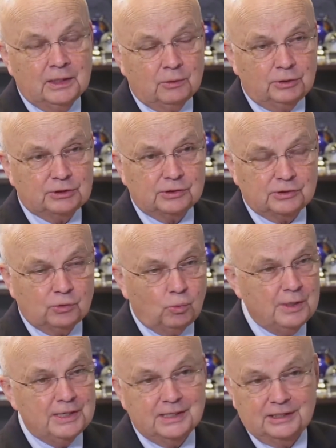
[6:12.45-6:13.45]
which is to
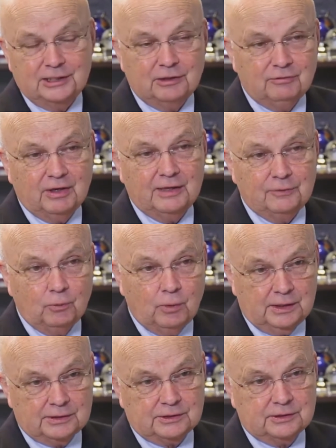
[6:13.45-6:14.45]
weaken and divide the
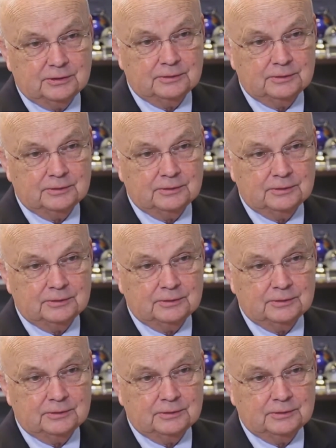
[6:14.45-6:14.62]
West.